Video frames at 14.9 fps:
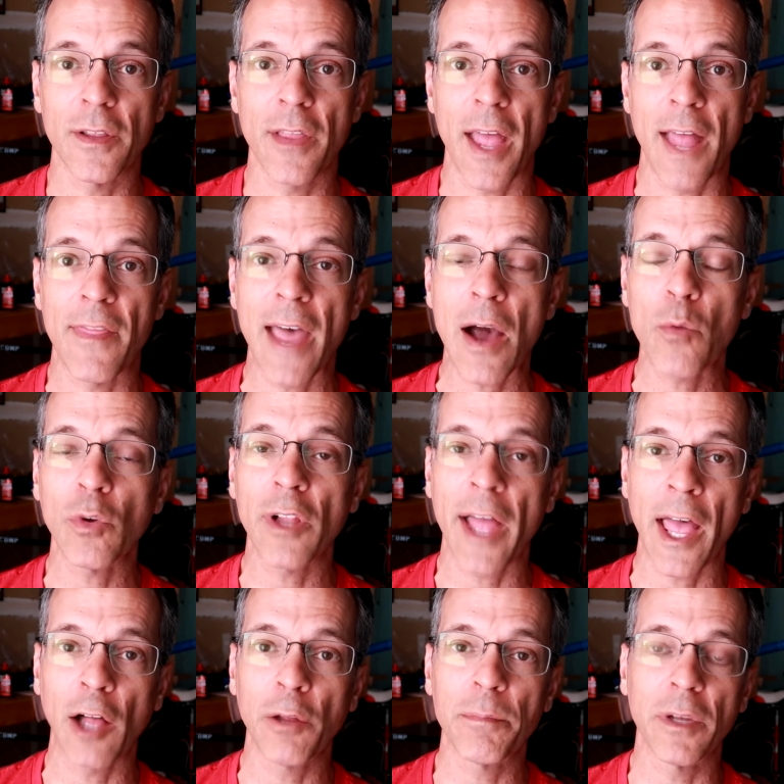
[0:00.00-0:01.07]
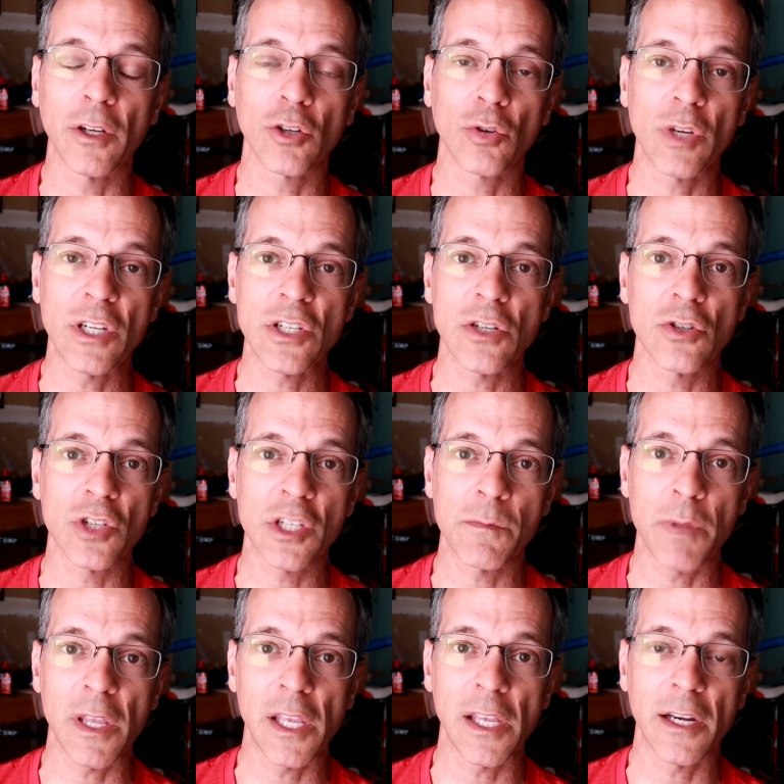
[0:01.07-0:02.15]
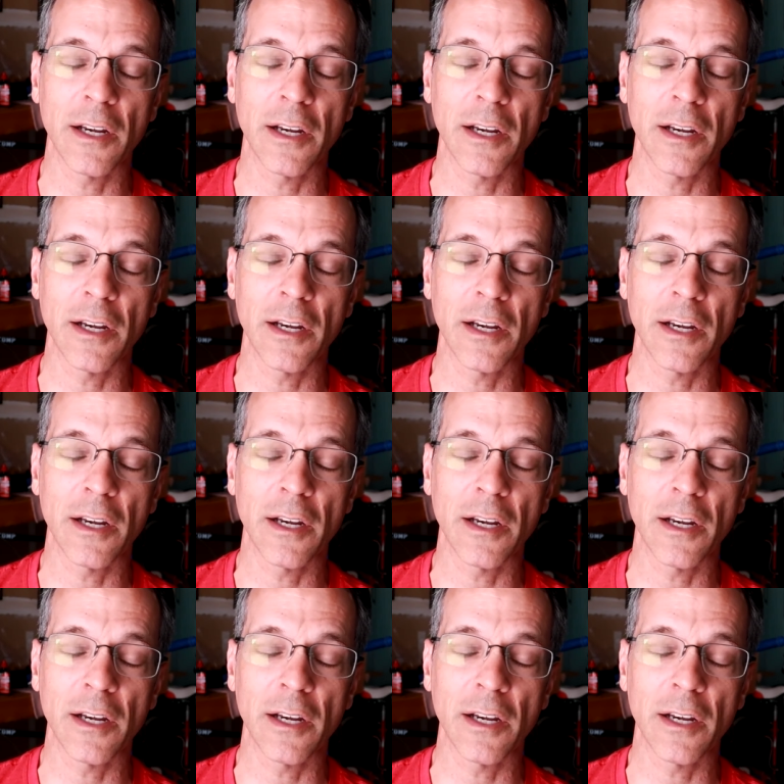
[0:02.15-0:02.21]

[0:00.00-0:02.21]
And that will help increase your speed